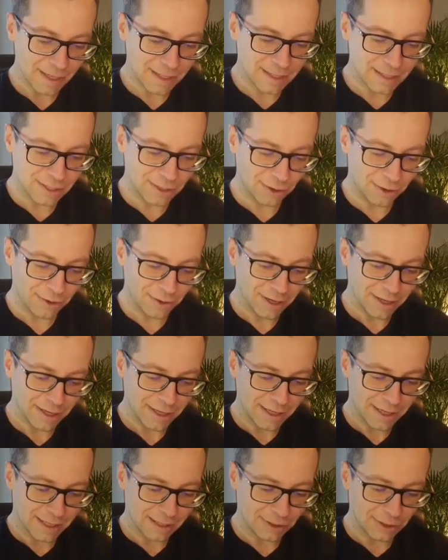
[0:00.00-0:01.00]
so
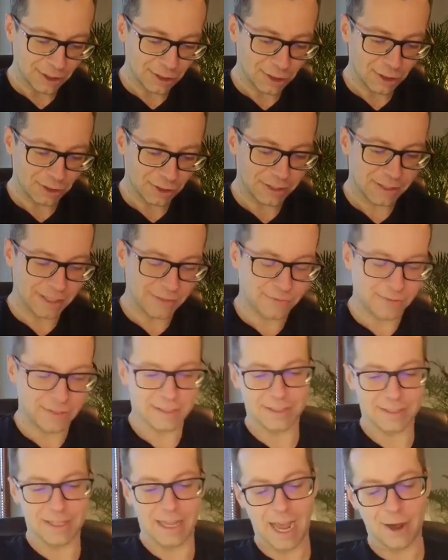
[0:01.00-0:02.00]
not only
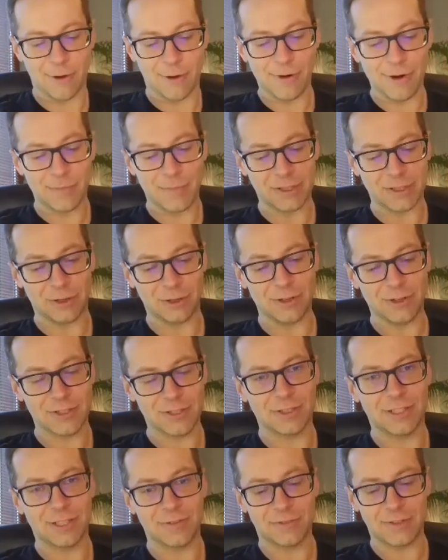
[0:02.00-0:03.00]
different hour but
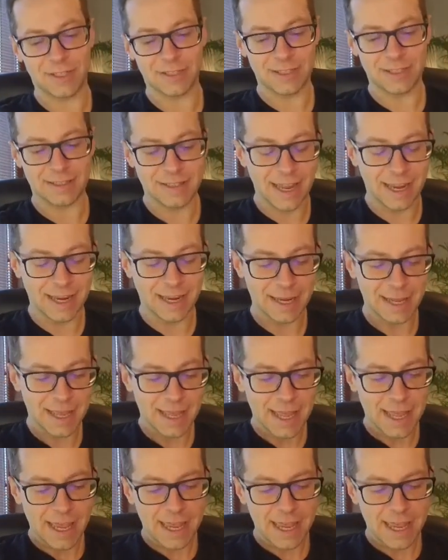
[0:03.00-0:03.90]
also different day